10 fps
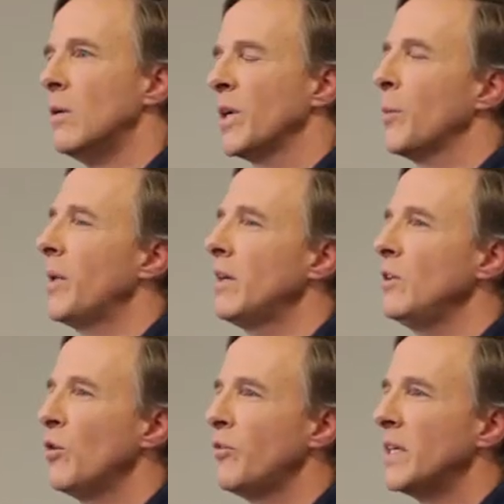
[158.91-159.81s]
When comparing
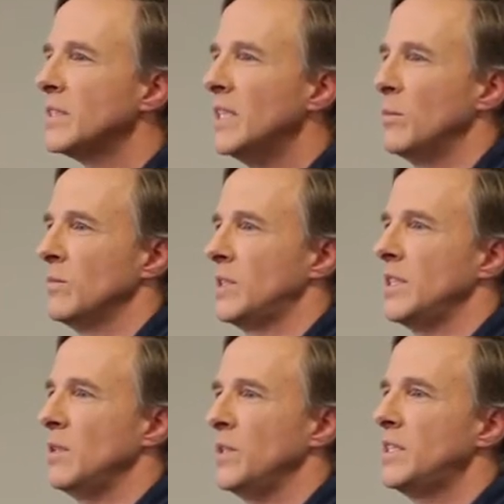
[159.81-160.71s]
UFS to
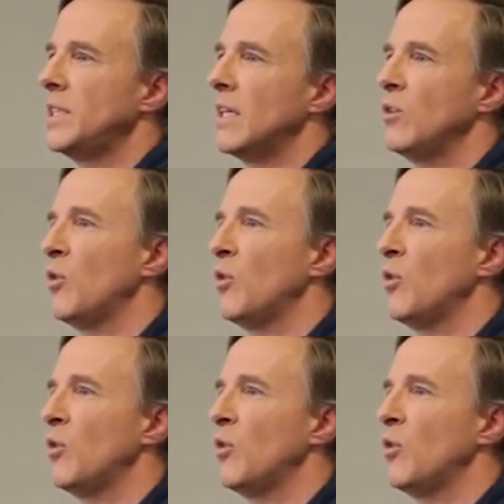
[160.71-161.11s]
eMMC, we see that